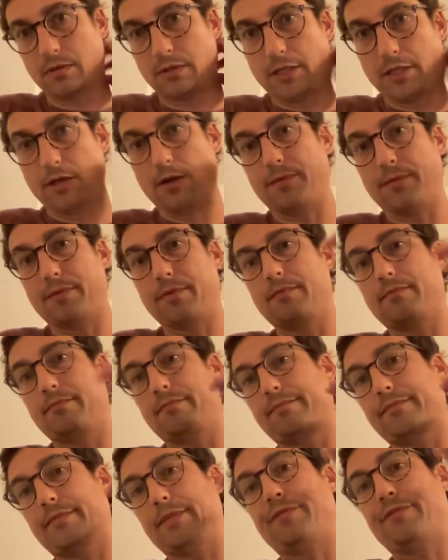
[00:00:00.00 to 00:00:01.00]
you know,
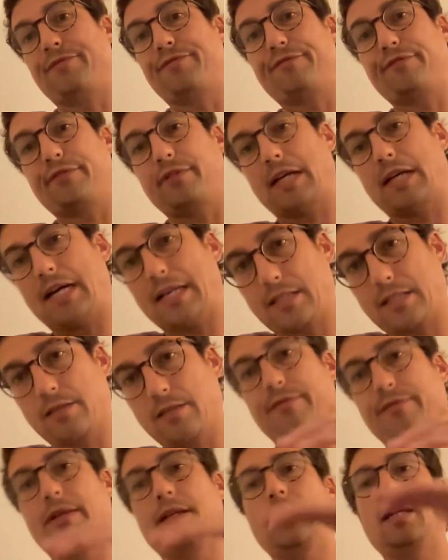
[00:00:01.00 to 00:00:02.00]
the
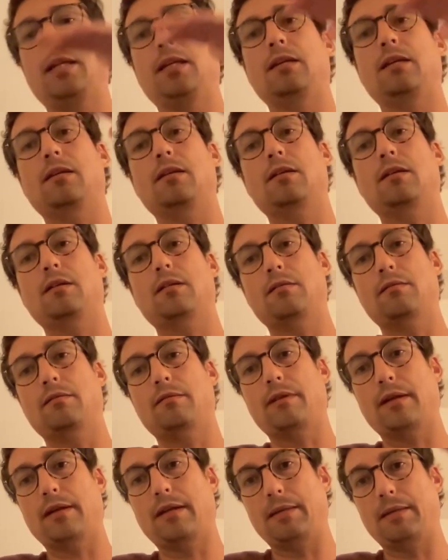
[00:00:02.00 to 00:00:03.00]
philosophy,
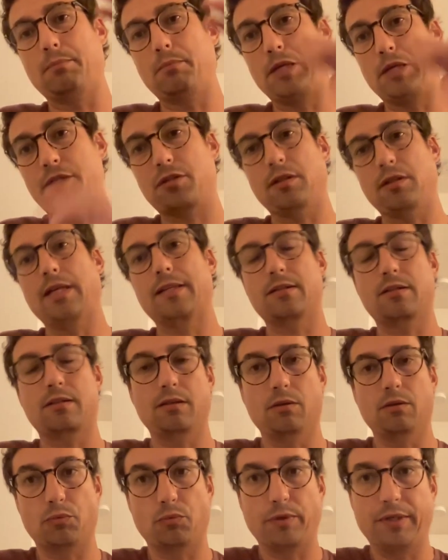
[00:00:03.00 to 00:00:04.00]
much less
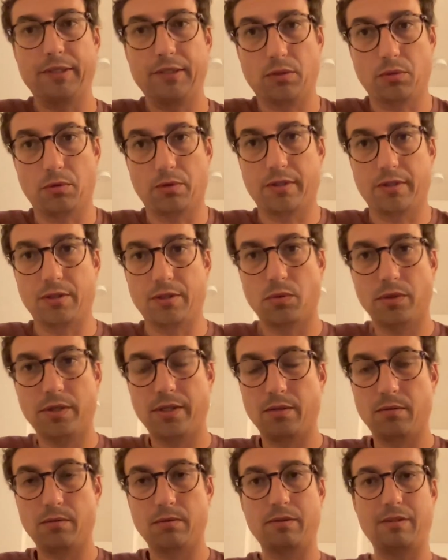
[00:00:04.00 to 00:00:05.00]
the resources? What
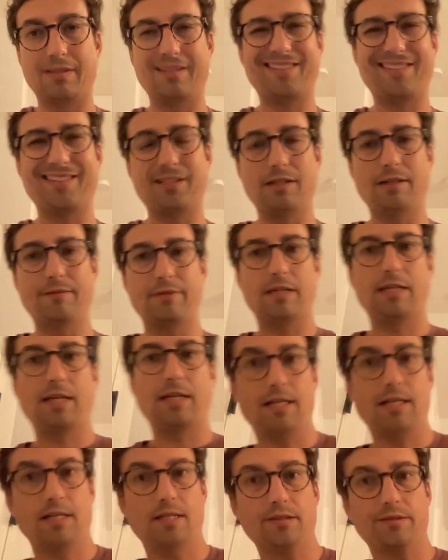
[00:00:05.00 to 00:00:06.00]
do you do you have
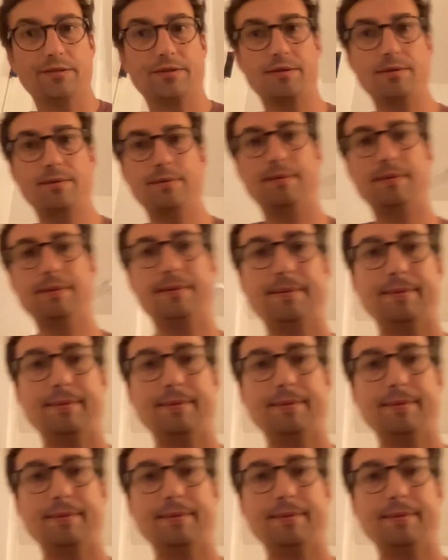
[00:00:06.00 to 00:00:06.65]
any ideas? So